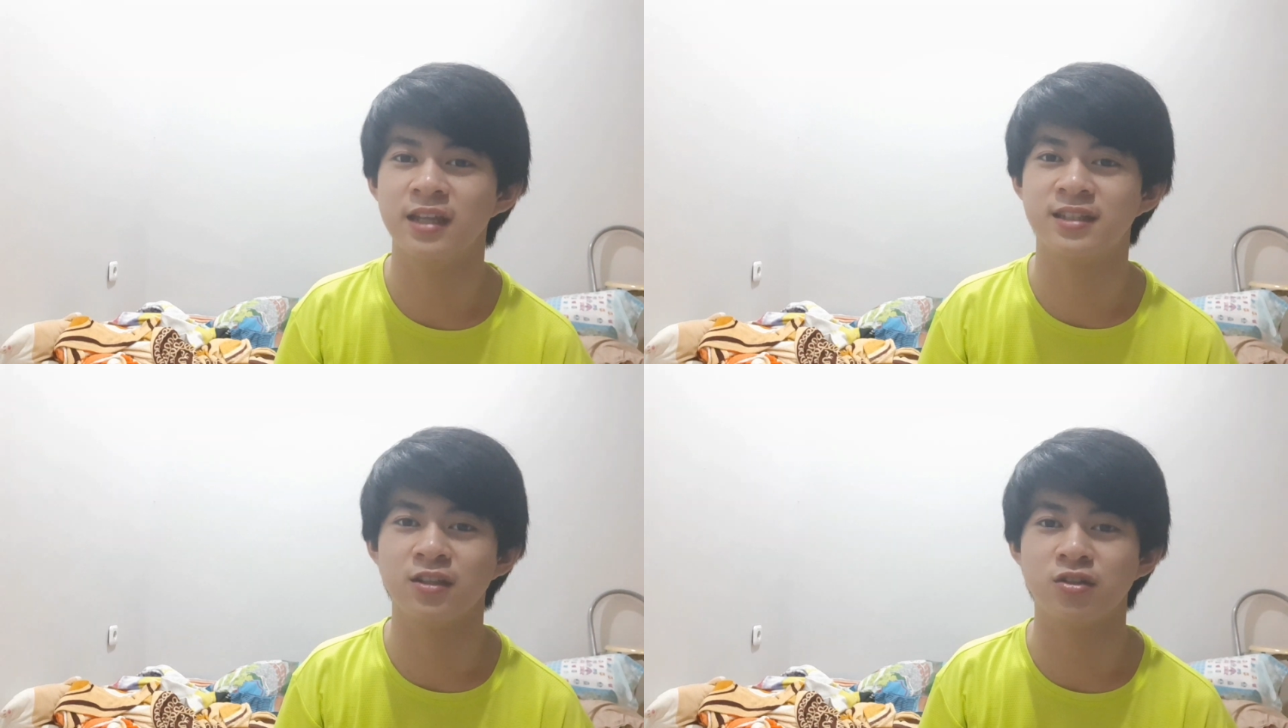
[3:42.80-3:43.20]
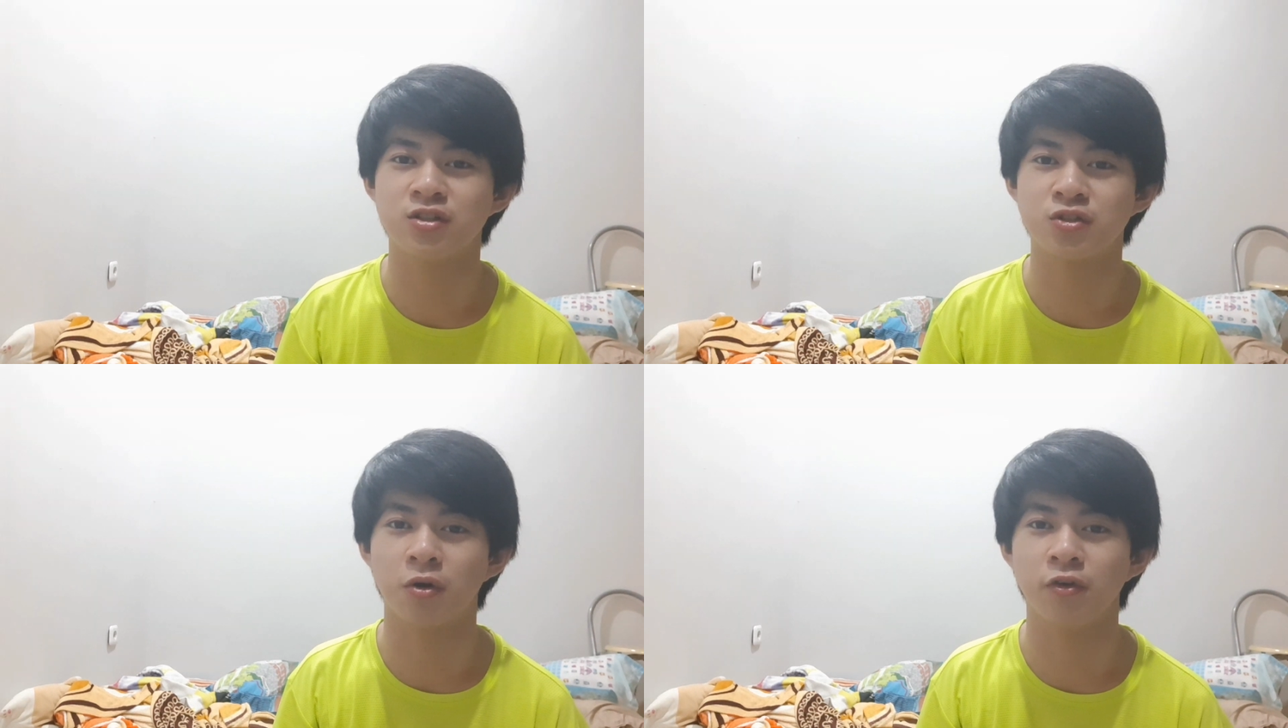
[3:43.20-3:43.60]
instead you
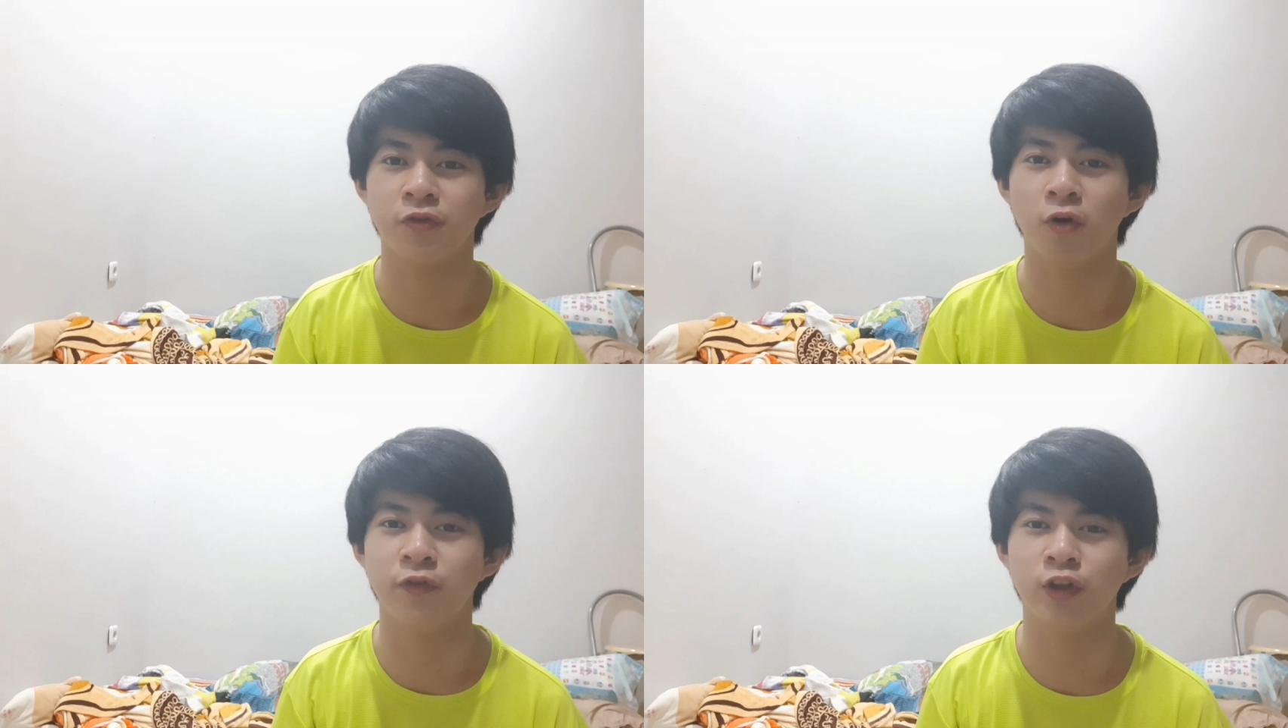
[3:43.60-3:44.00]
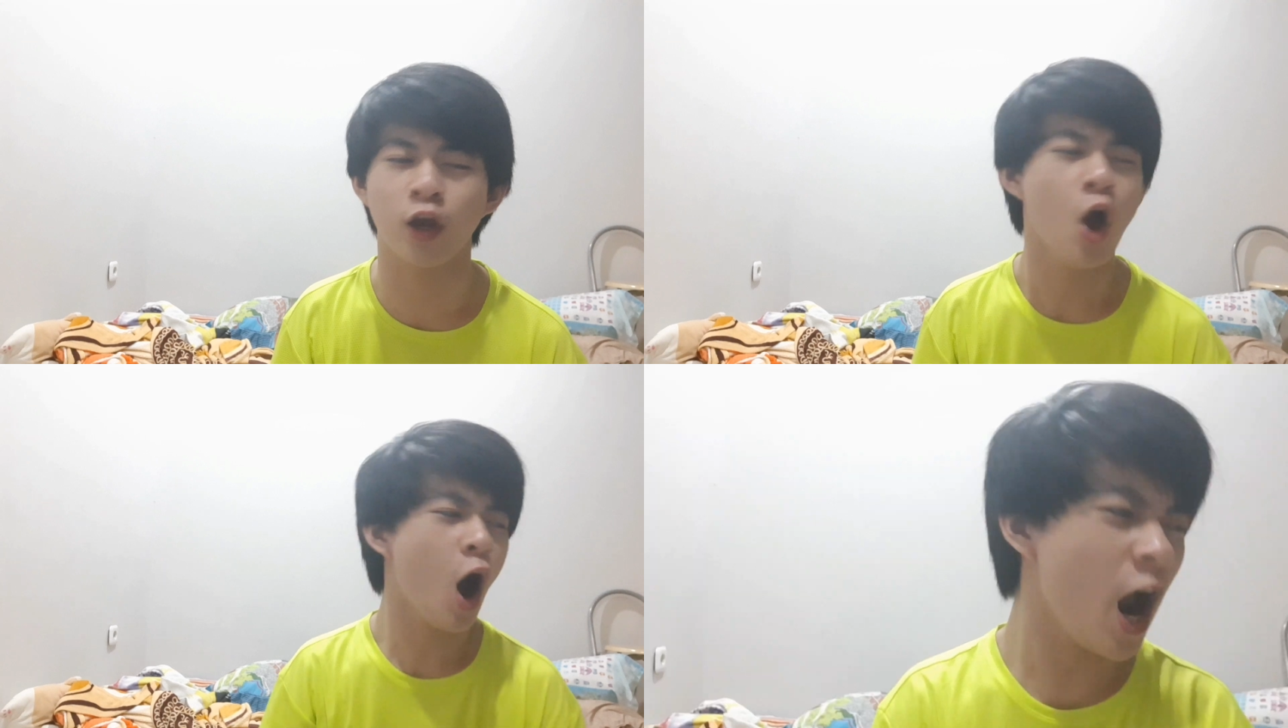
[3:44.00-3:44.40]
just throw a full fit
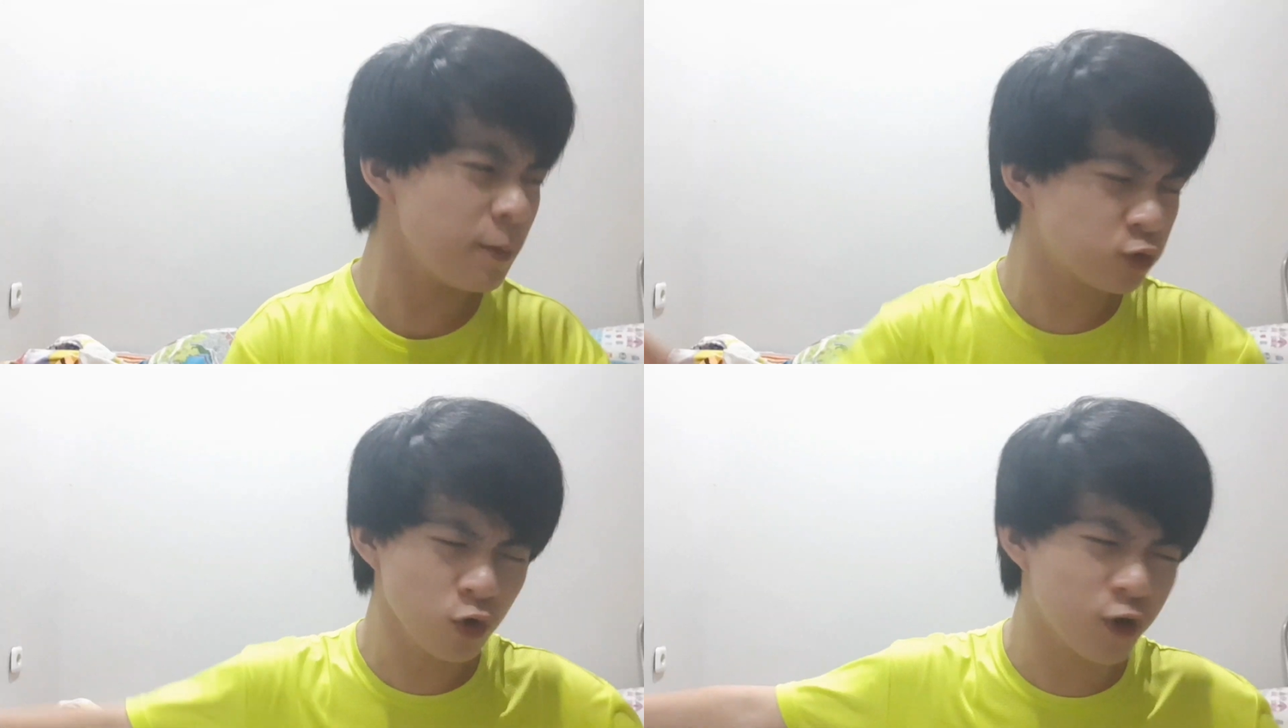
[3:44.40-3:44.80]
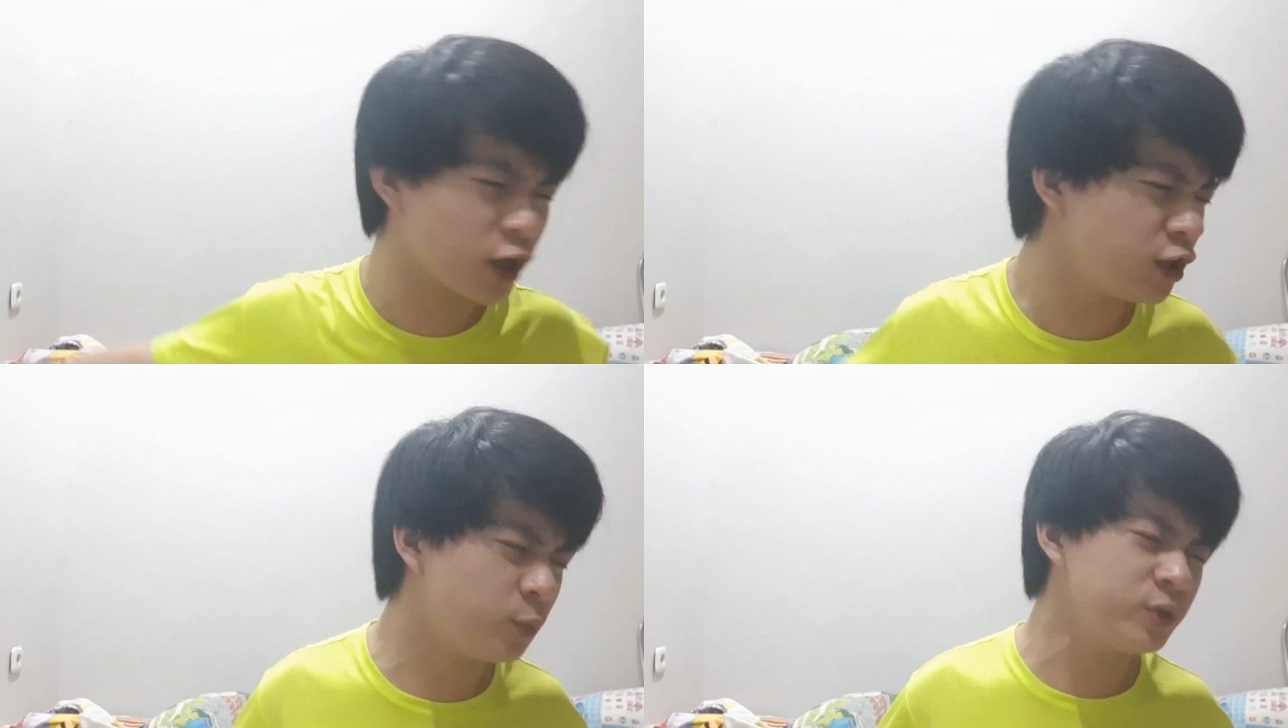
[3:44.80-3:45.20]
like, "I'm so
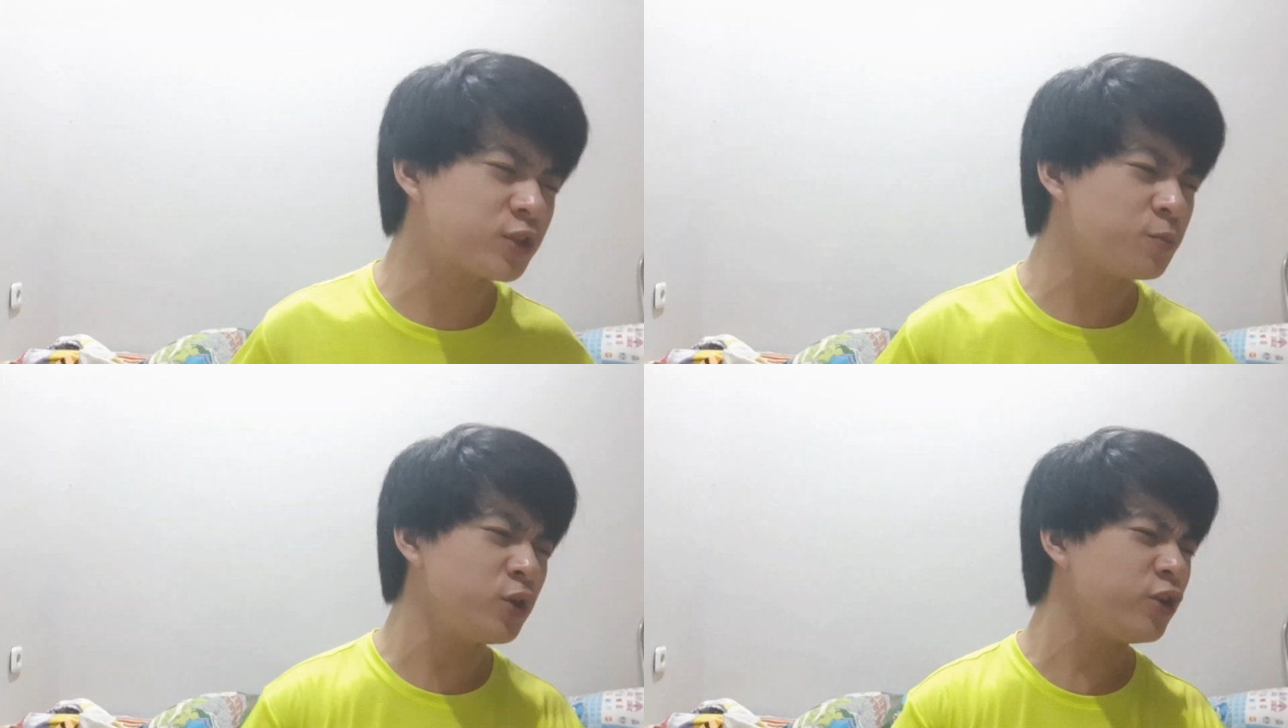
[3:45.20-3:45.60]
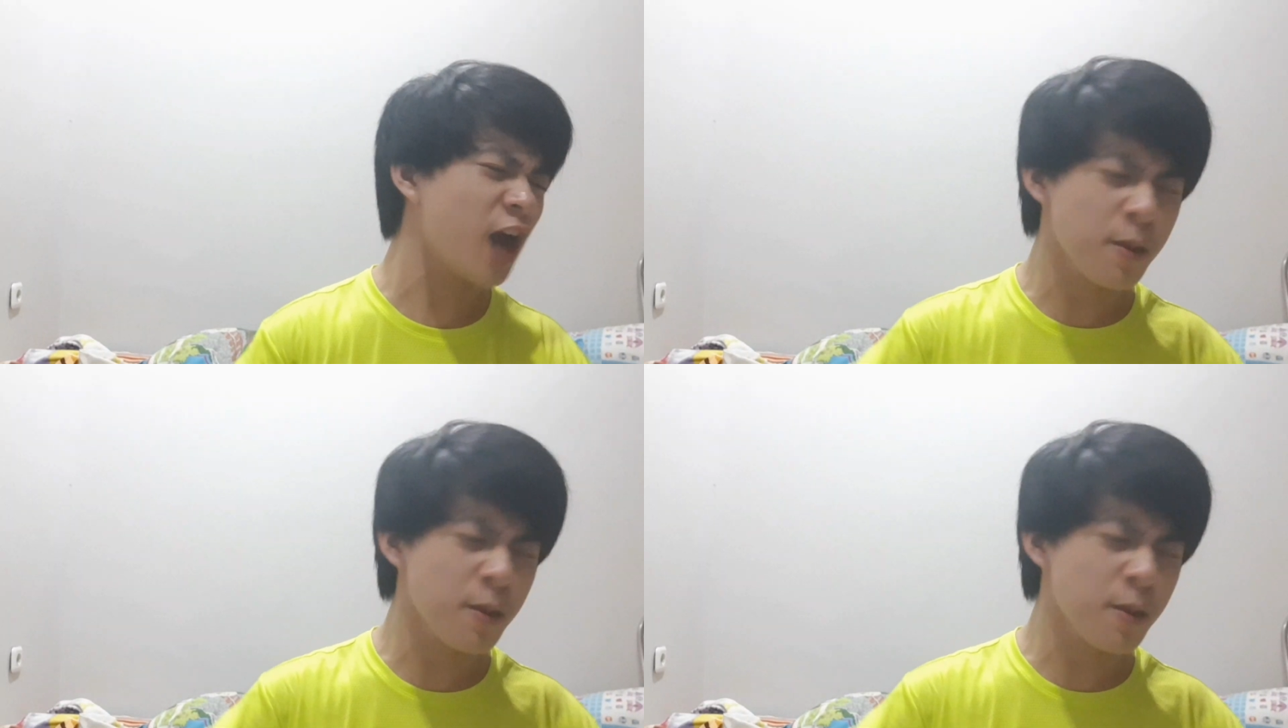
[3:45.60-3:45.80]
fucking done with this community.